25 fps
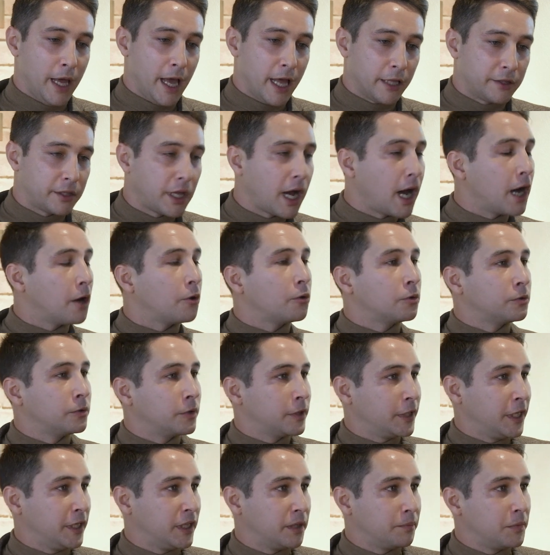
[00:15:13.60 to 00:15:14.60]
a
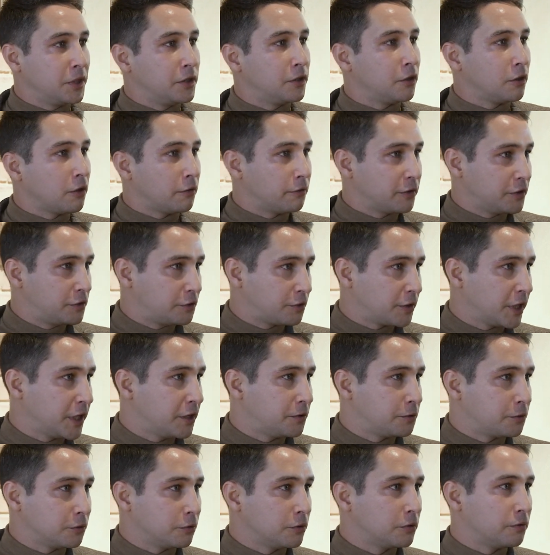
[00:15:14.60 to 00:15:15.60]
town in the middle of a
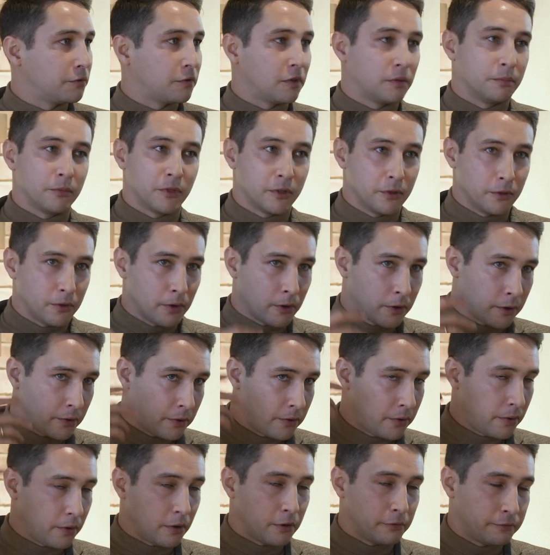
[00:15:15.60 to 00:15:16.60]
trade route from the
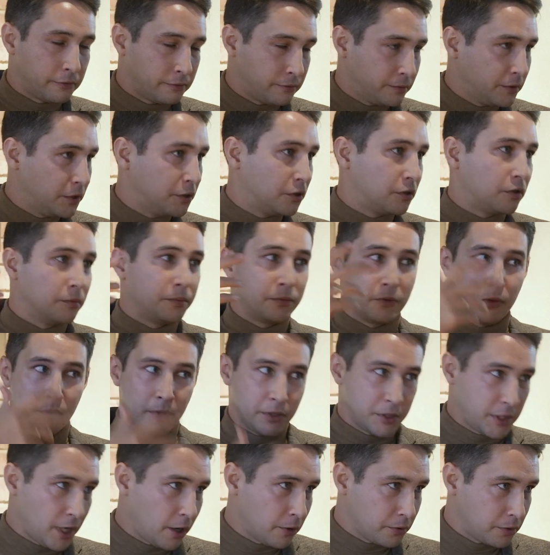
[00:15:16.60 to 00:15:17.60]
north of Europe to
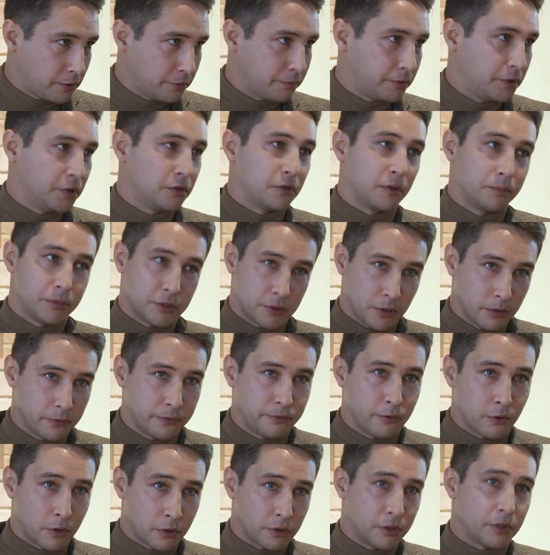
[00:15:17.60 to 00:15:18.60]
the south of Europe,
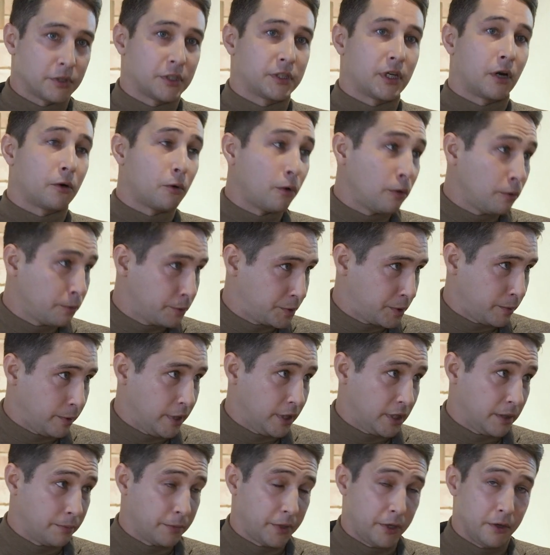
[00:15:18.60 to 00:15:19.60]
so foreigners are always
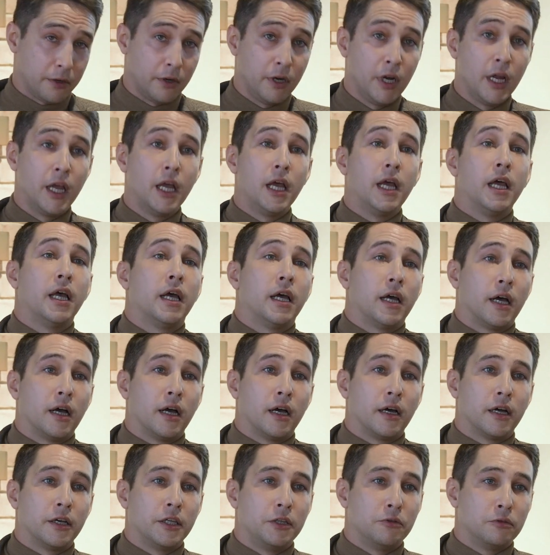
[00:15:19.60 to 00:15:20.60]
welcome here.
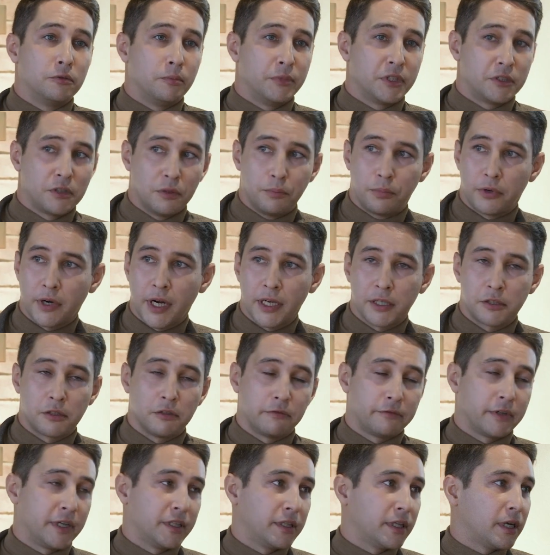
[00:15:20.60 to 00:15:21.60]
You would be
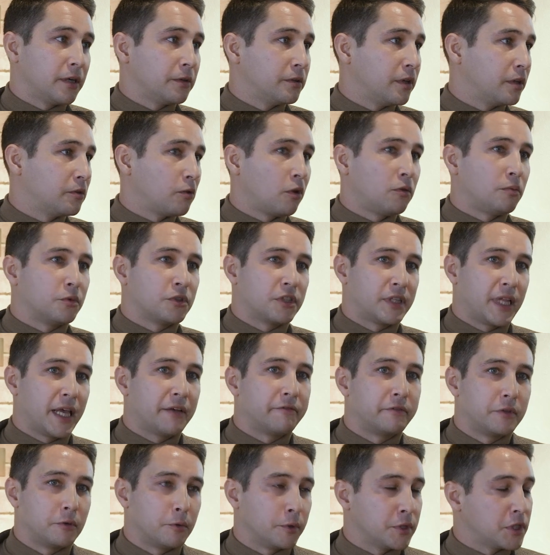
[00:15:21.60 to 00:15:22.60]
surprised to find out that almost
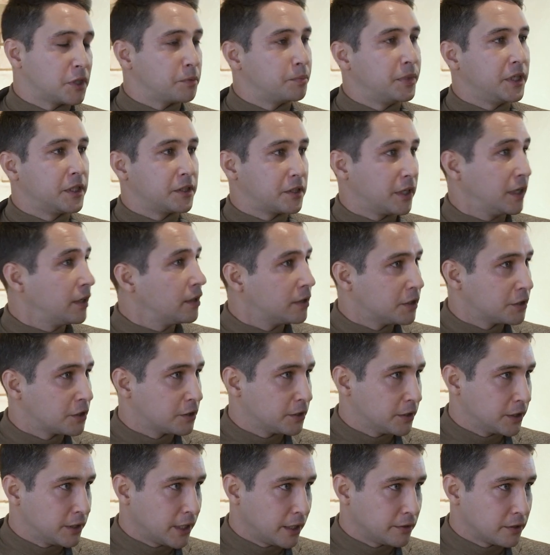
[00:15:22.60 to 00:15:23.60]
everyone speaks
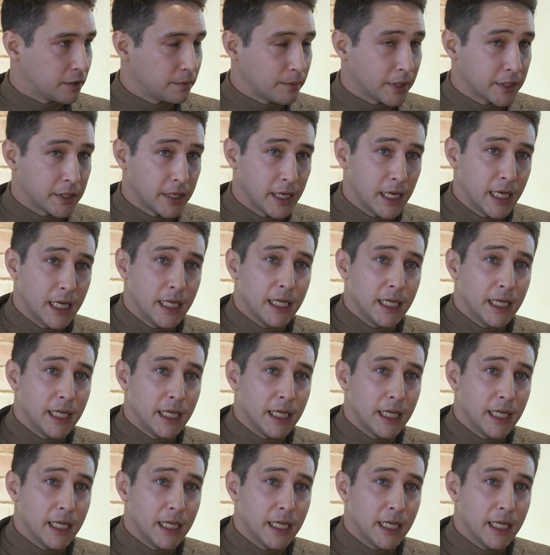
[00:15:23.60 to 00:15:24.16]
English in Andermatt.